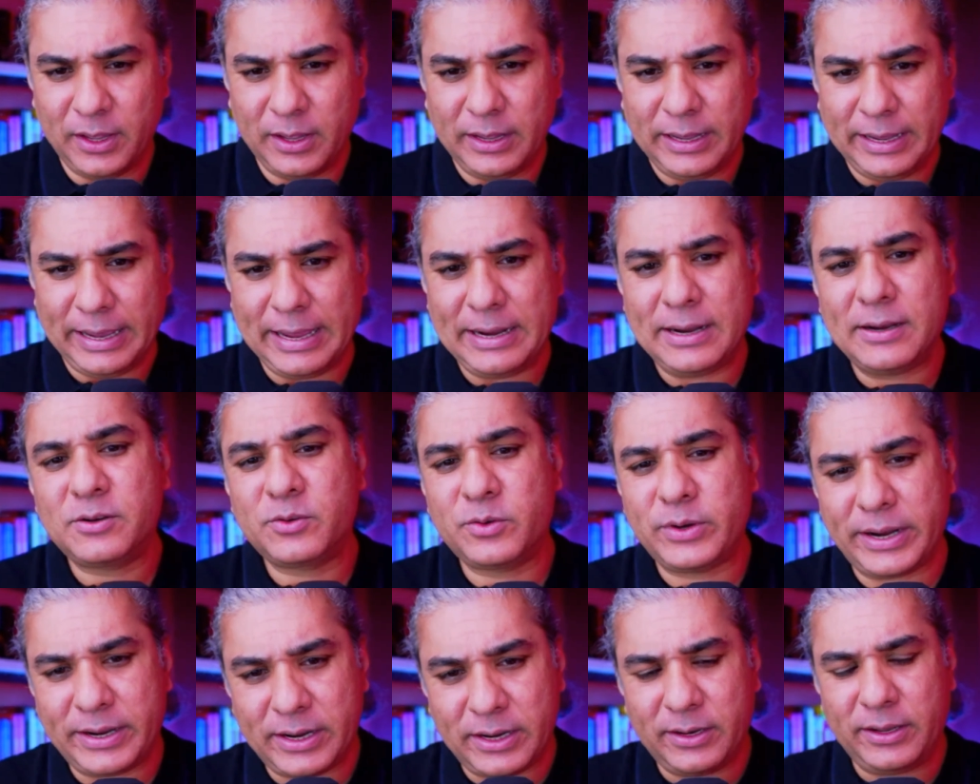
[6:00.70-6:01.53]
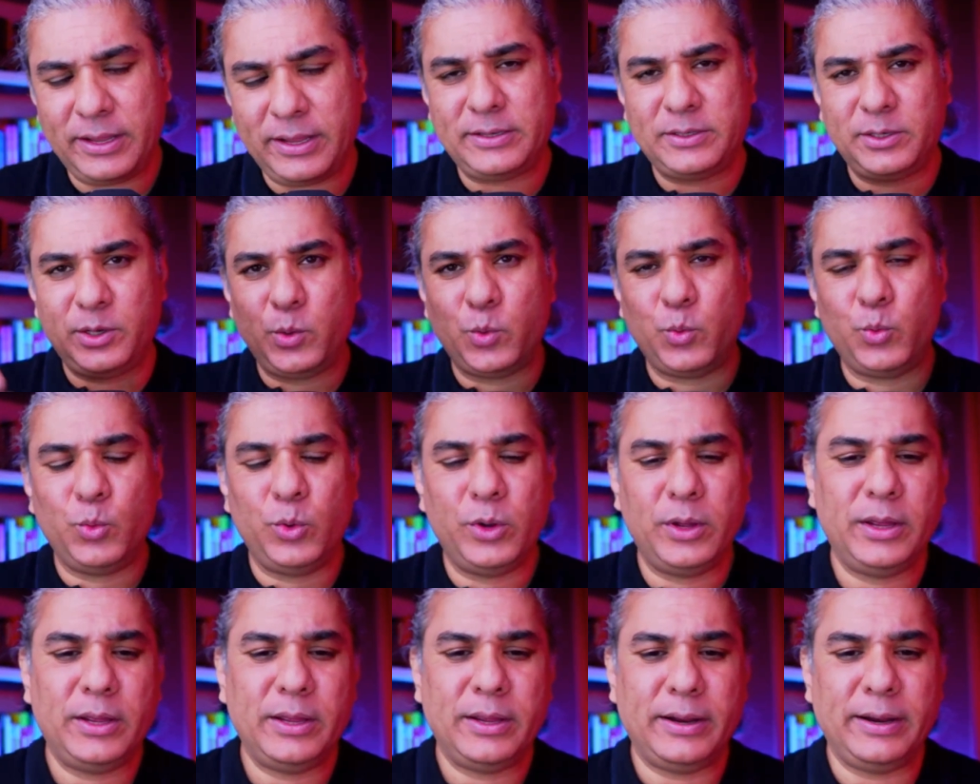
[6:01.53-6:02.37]
And it created these new
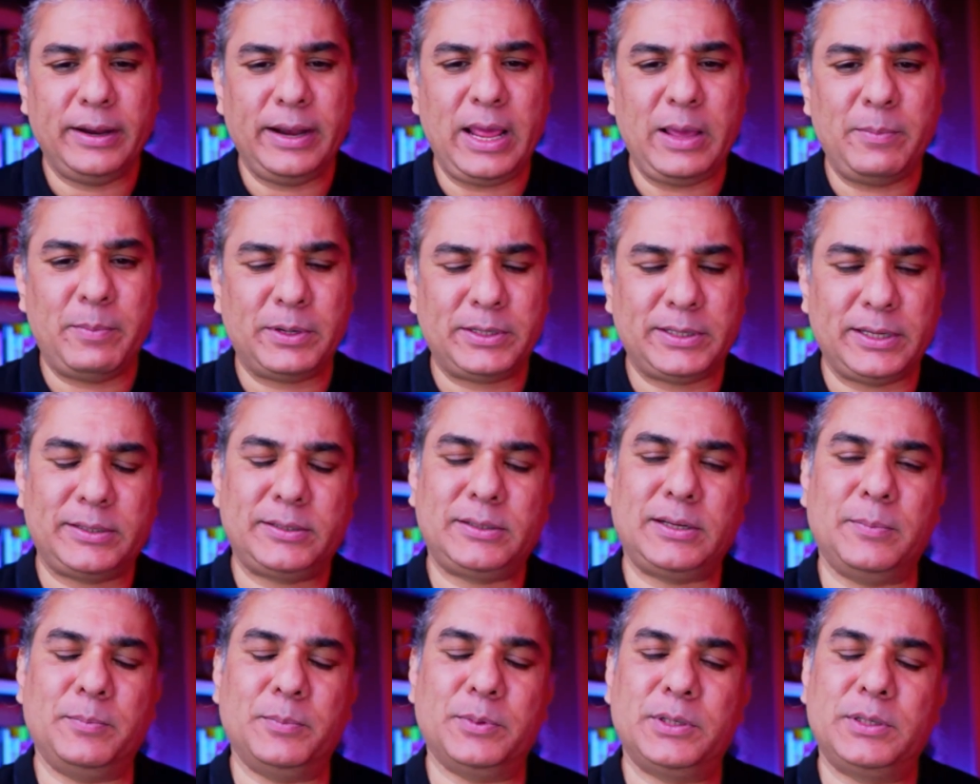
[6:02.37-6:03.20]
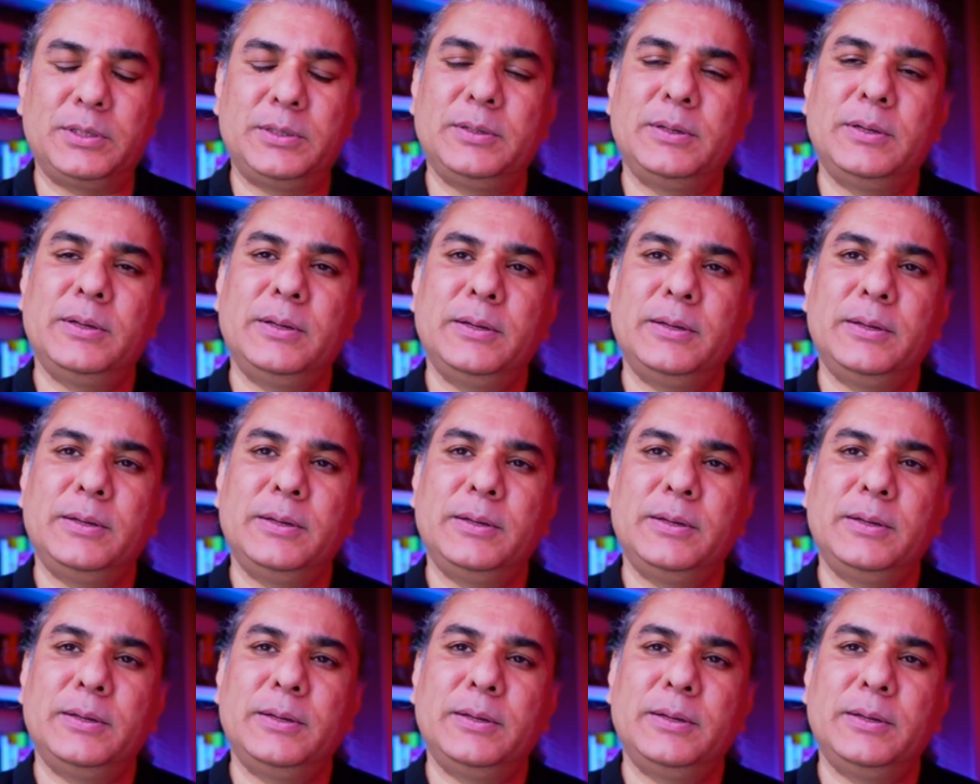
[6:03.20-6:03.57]
labor systems.